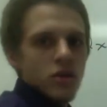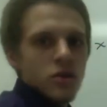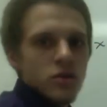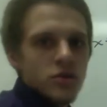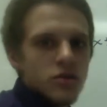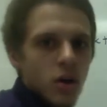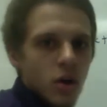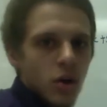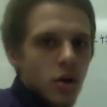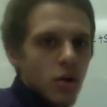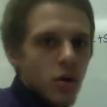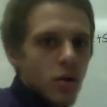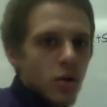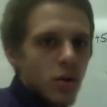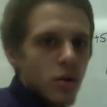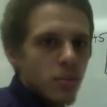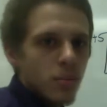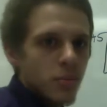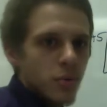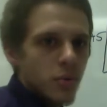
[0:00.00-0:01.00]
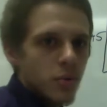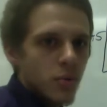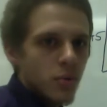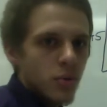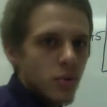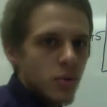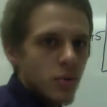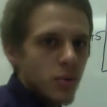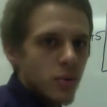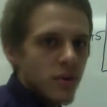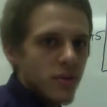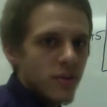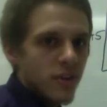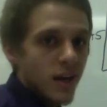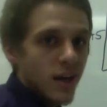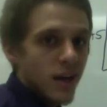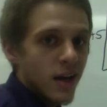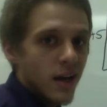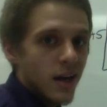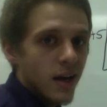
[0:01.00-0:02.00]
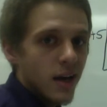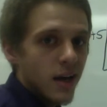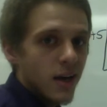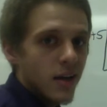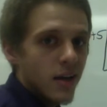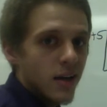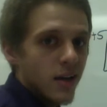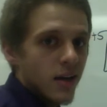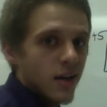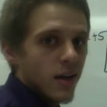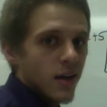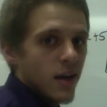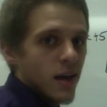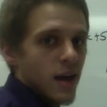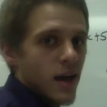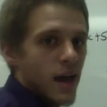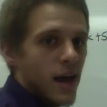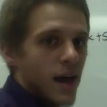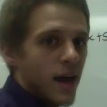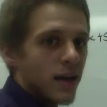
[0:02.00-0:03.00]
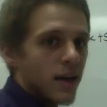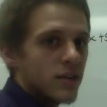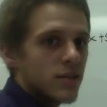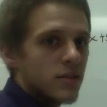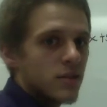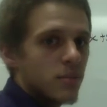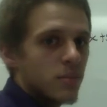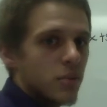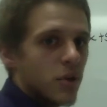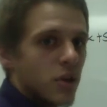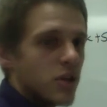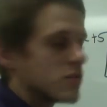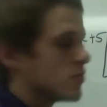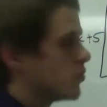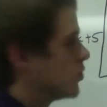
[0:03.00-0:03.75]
So the pool, we've got x plus